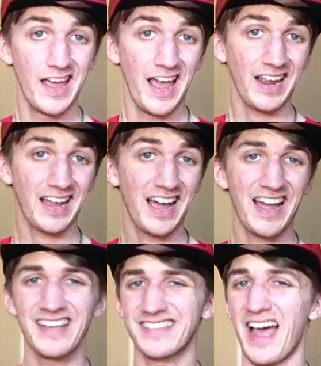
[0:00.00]
Hey
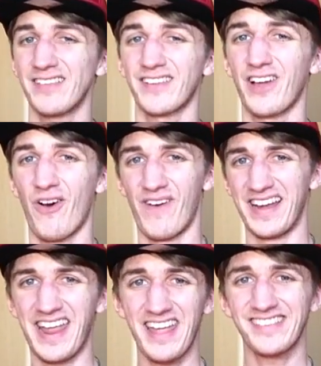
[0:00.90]
guys, how's it
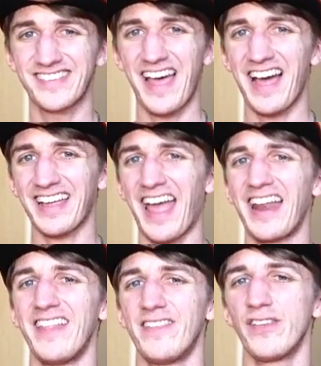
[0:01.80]
going? It's Zack,
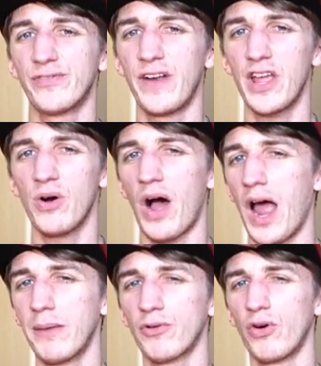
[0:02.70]
and in this video
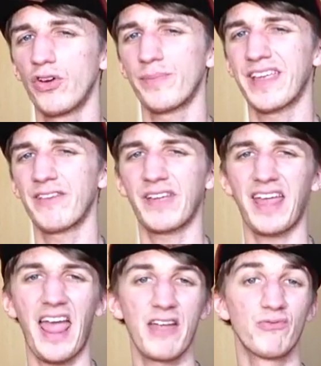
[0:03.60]
I'm going to be
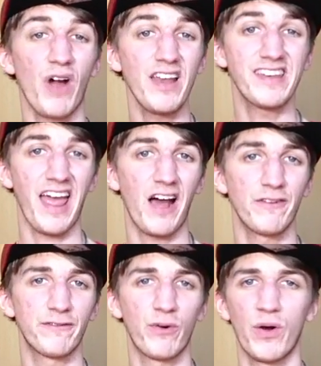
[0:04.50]
giving a
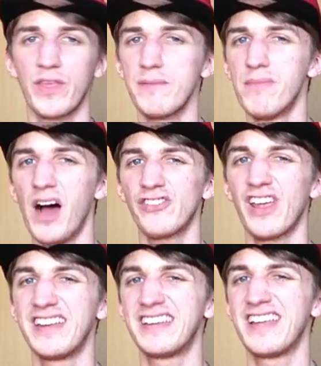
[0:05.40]
rundown for the much
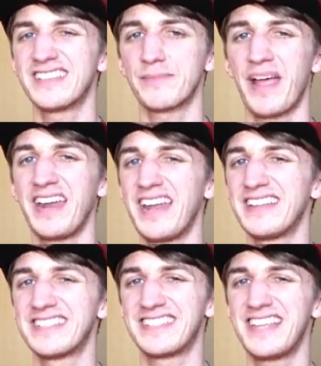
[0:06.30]
anticipated
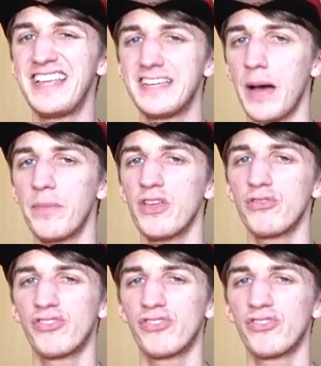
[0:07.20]
CW